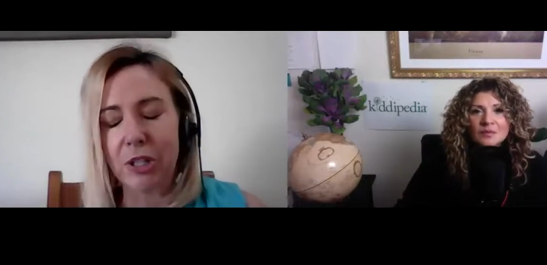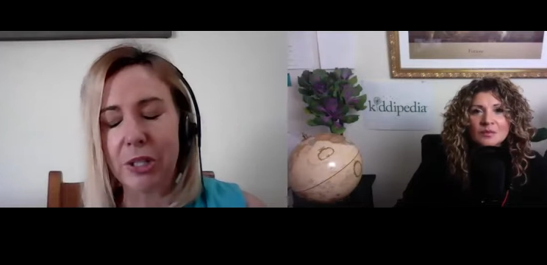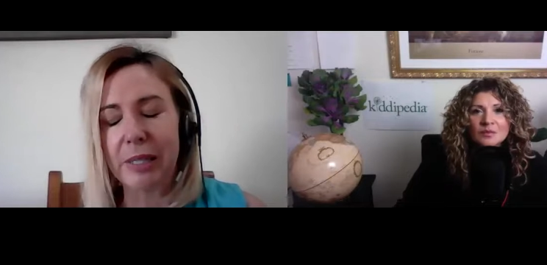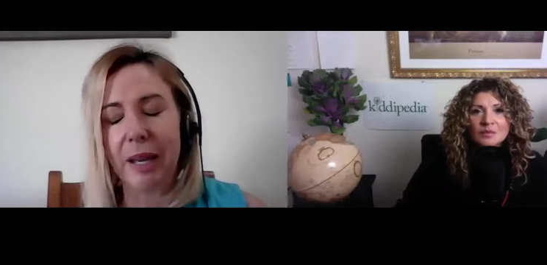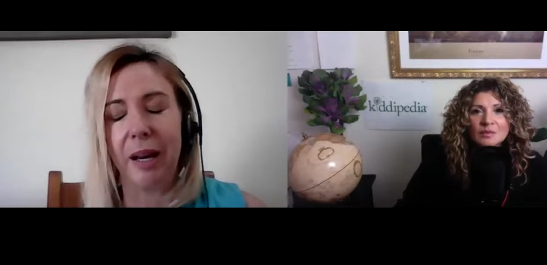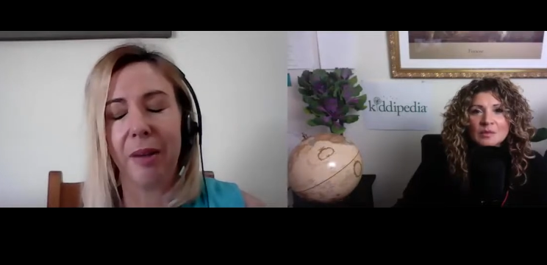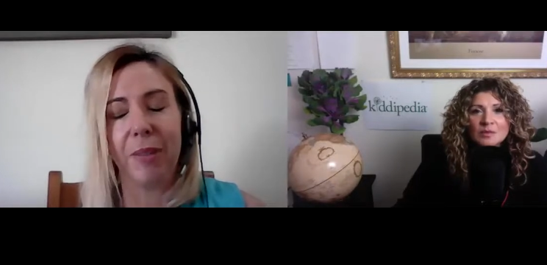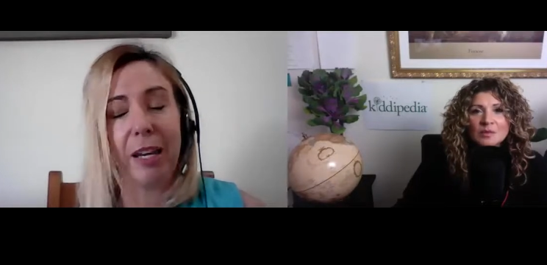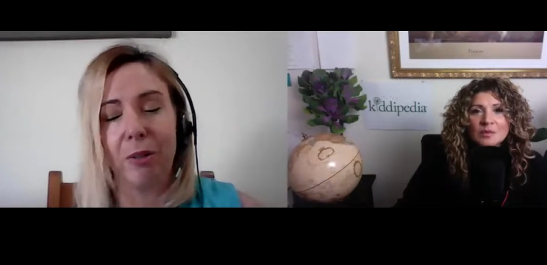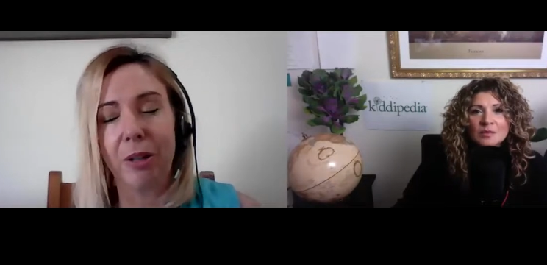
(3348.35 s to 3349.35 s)
Speaker 1: um, any
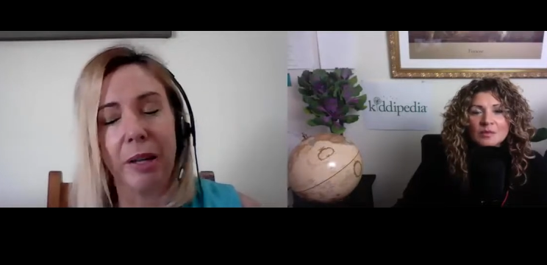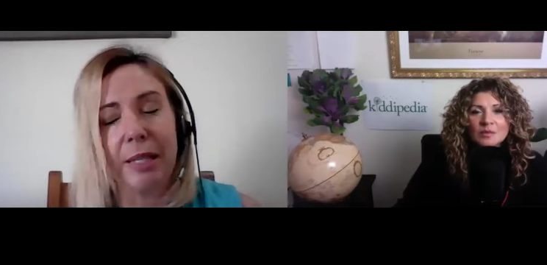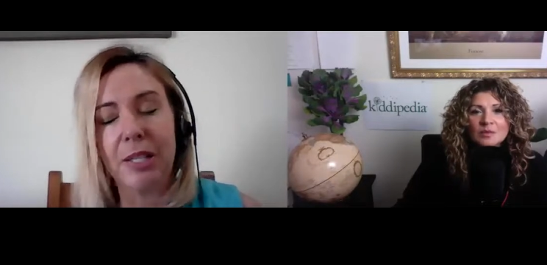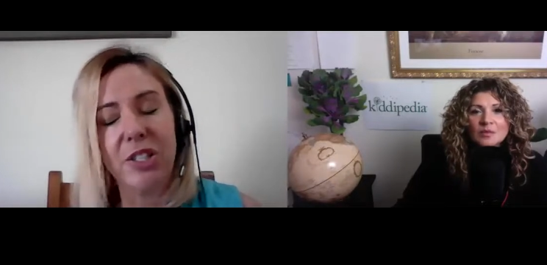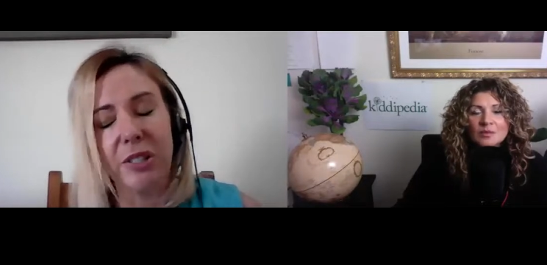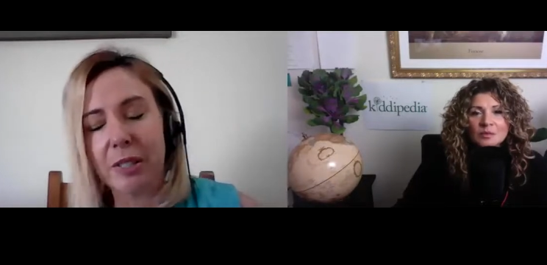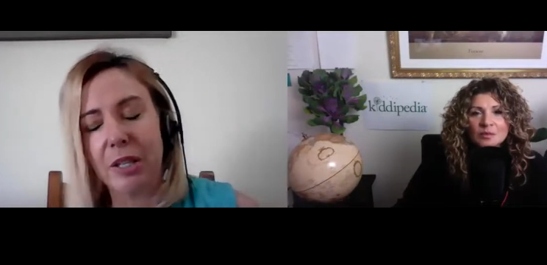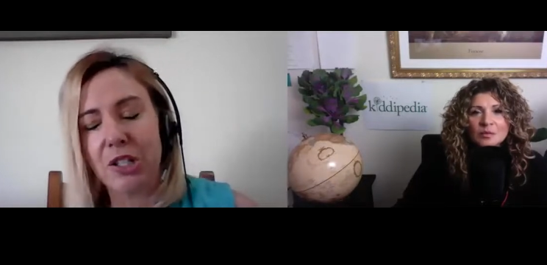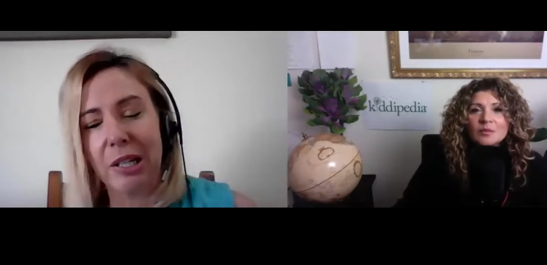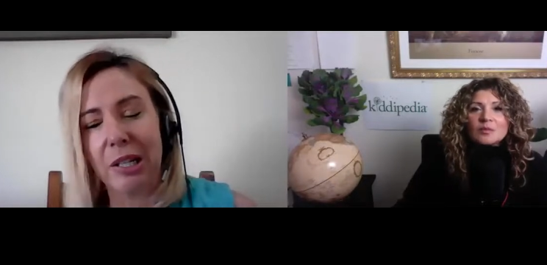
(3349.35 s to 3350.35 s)
organisations
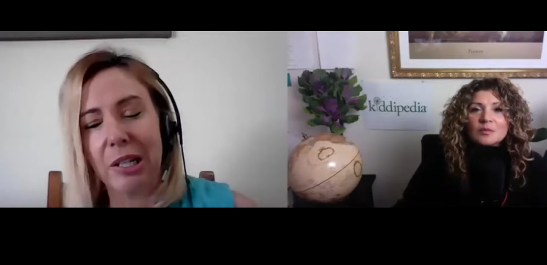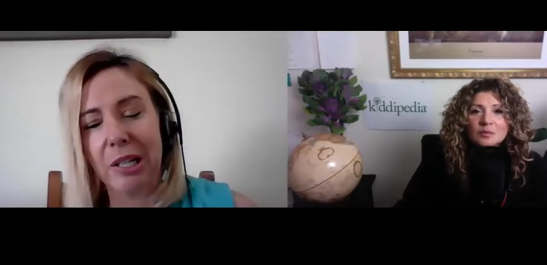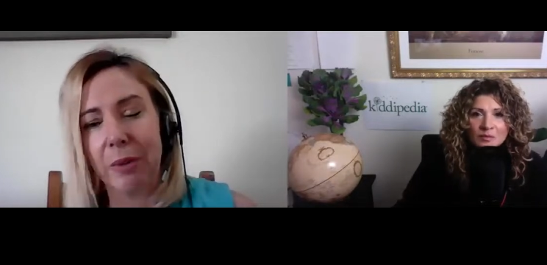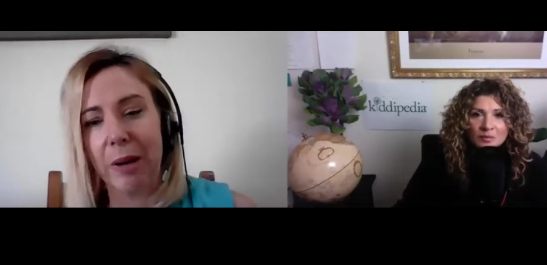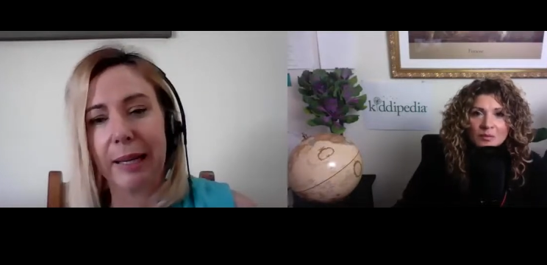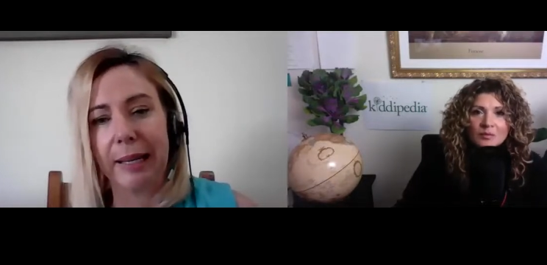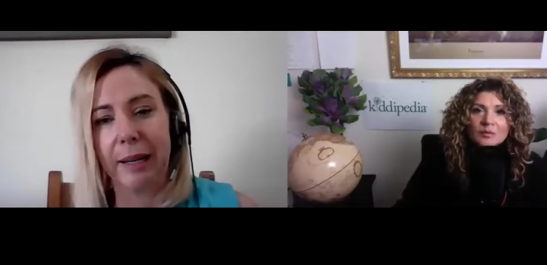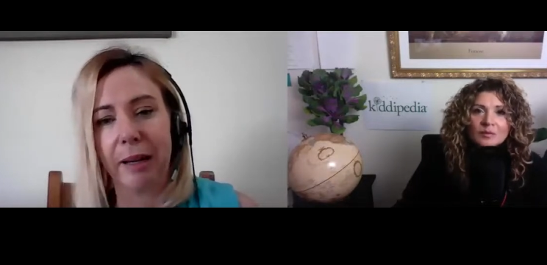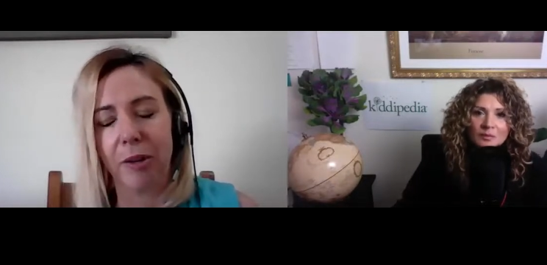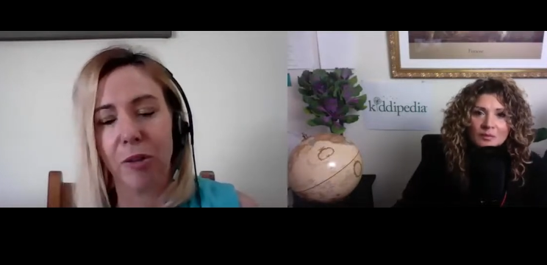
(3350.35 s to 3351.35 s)
essentially where I can get a, a
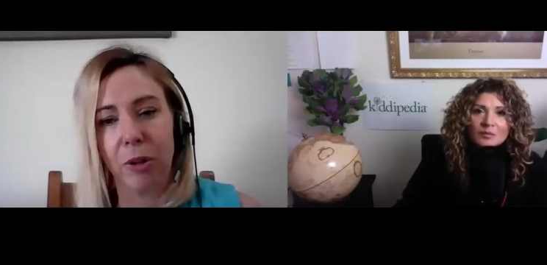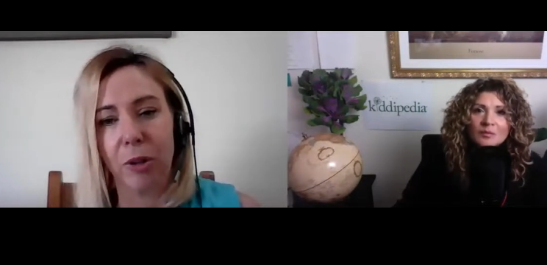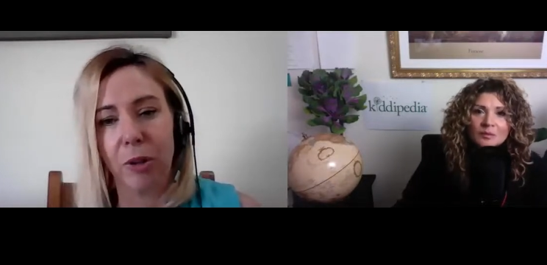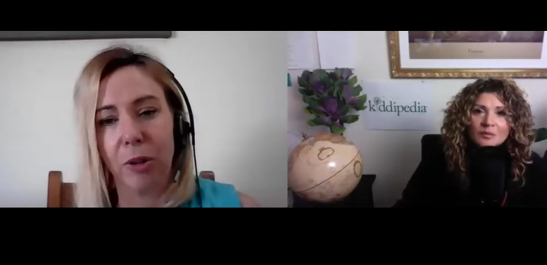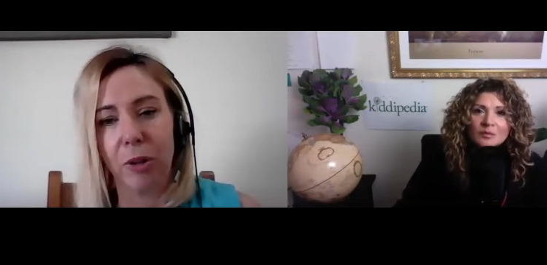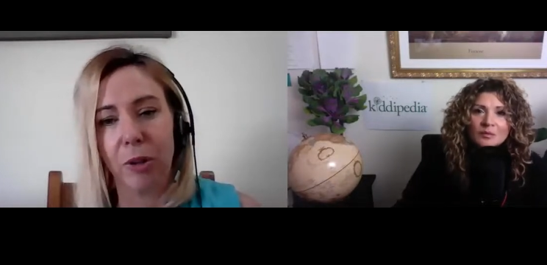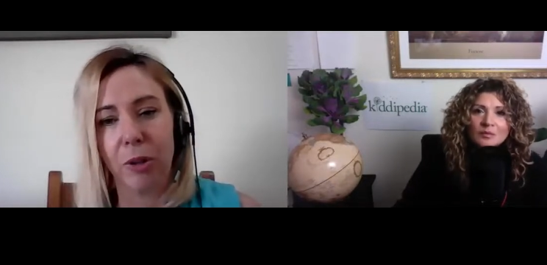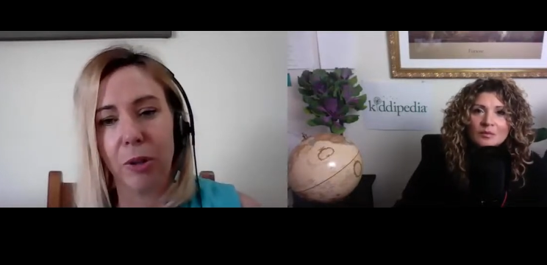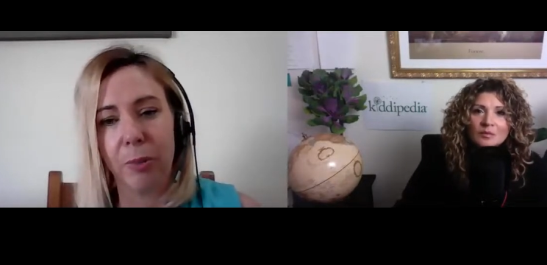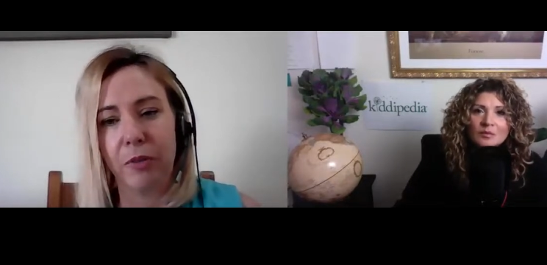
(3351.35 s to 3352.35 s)
group of um,
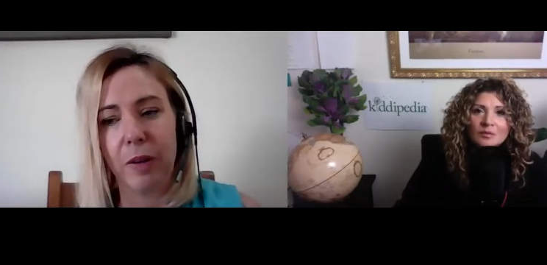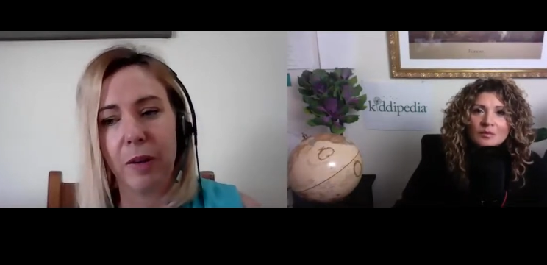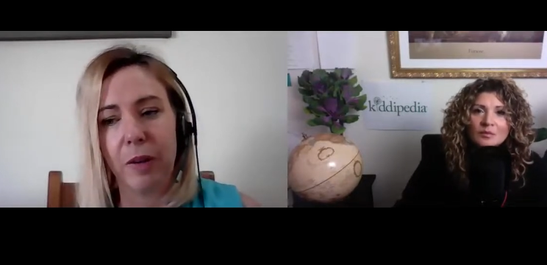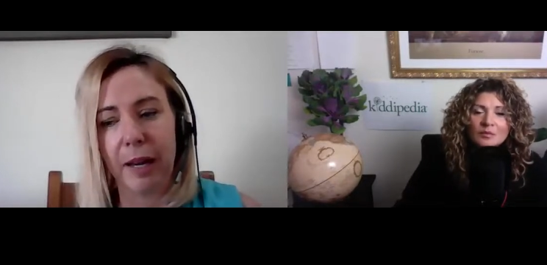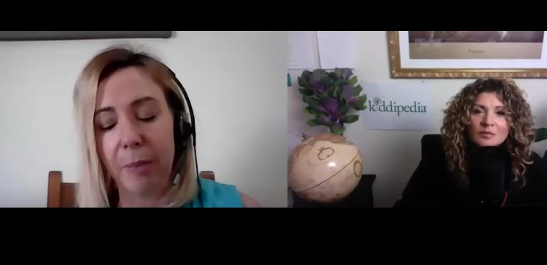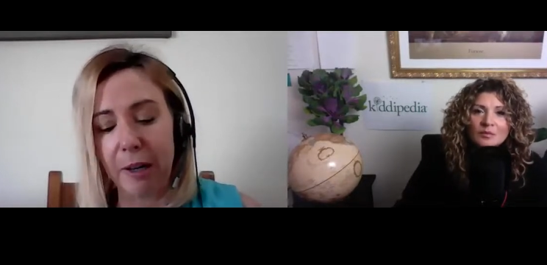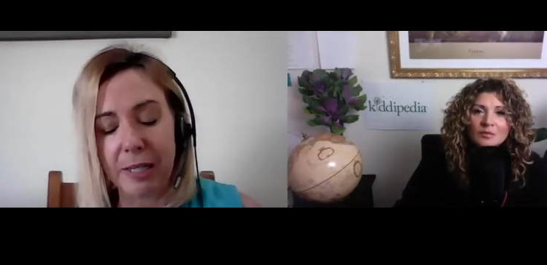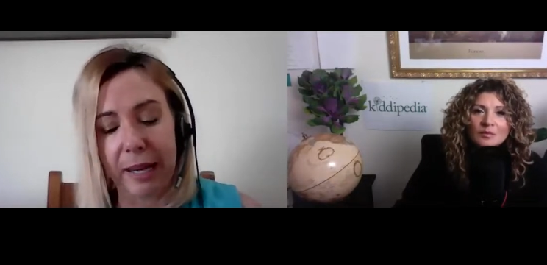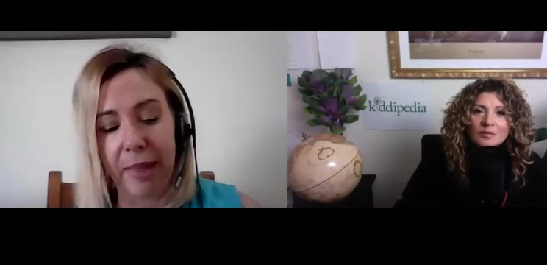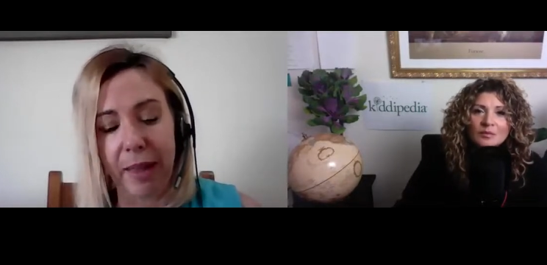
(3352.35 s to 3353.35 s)
parents together.
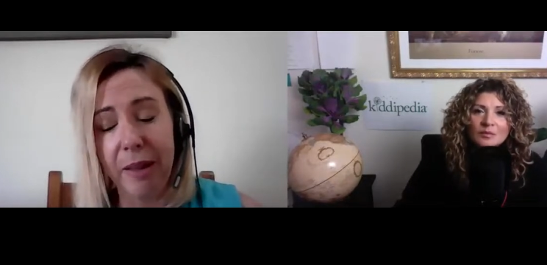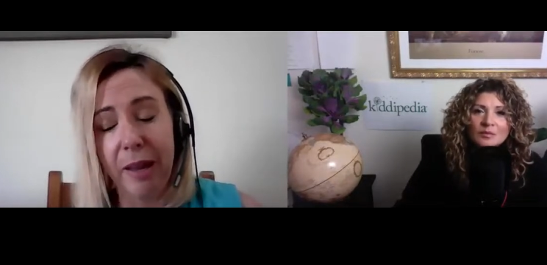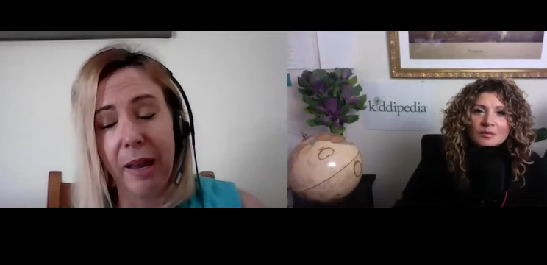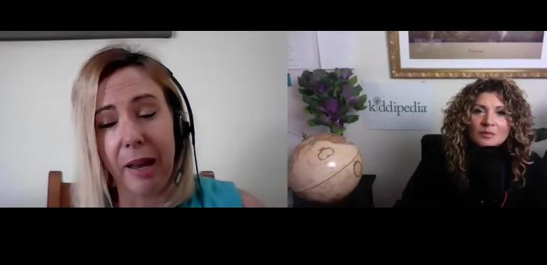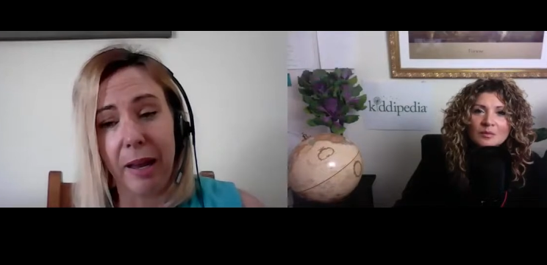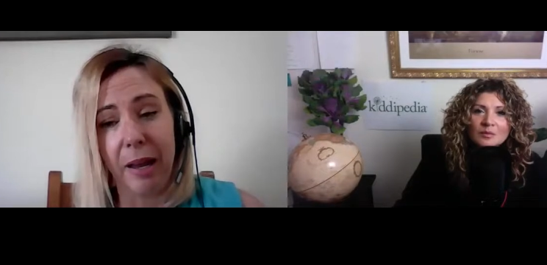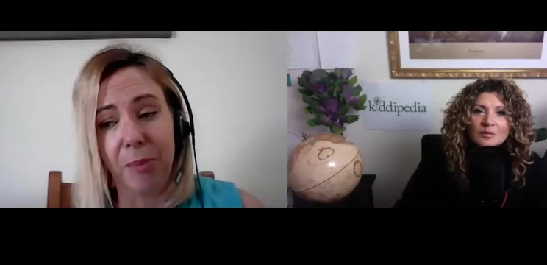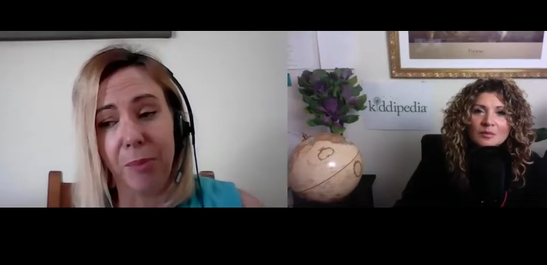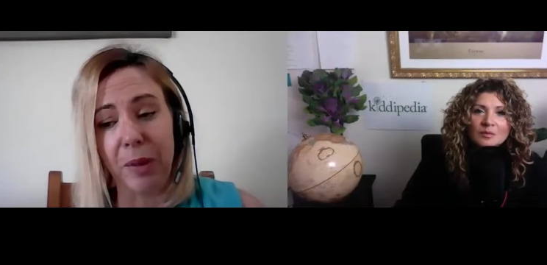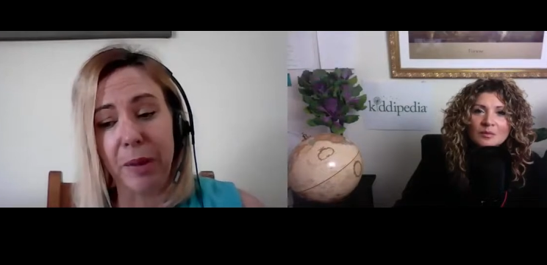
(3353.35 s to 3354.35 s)

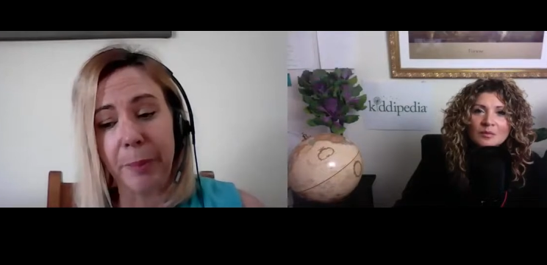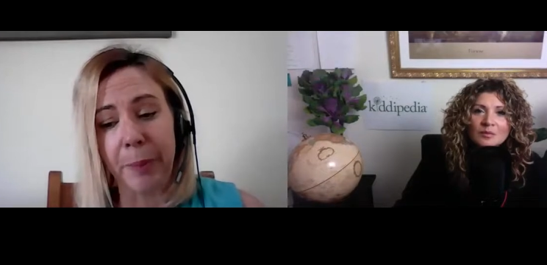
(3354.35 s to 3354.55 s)
but